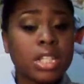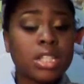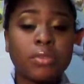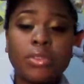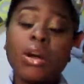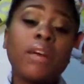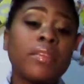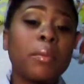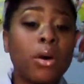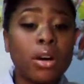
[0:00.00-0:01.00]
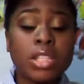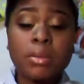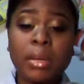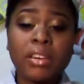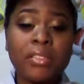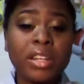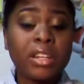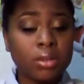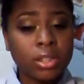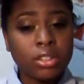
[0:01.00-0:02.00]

Because if you don't have the balls to make a video,